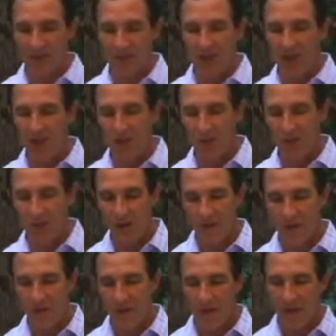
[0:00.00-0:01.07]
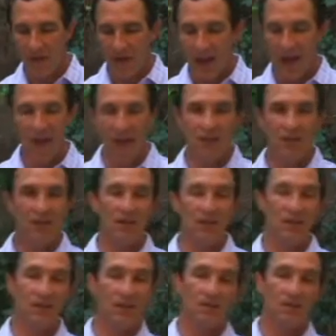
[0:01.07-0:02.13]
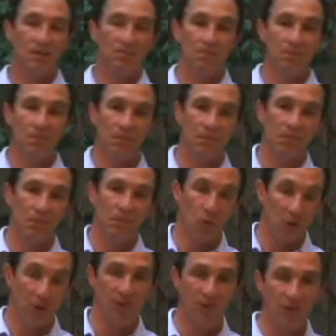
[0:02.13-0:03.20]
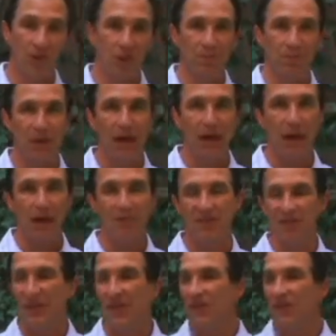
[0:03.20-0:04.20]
So, and worst of all, perhaps,